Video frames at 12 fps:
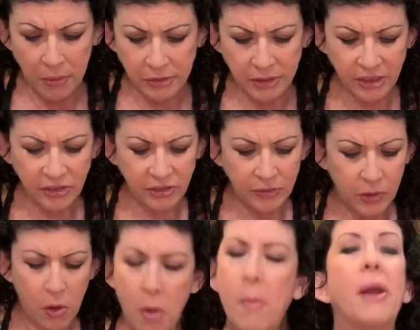This,
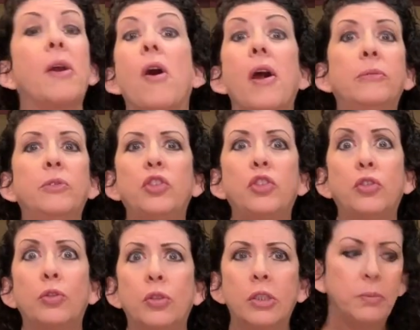oh my God,
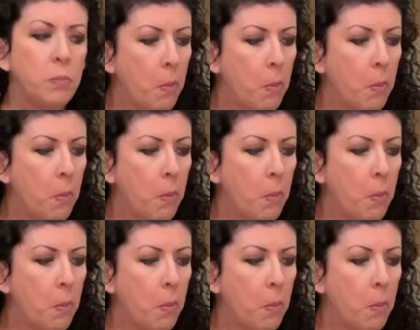so good.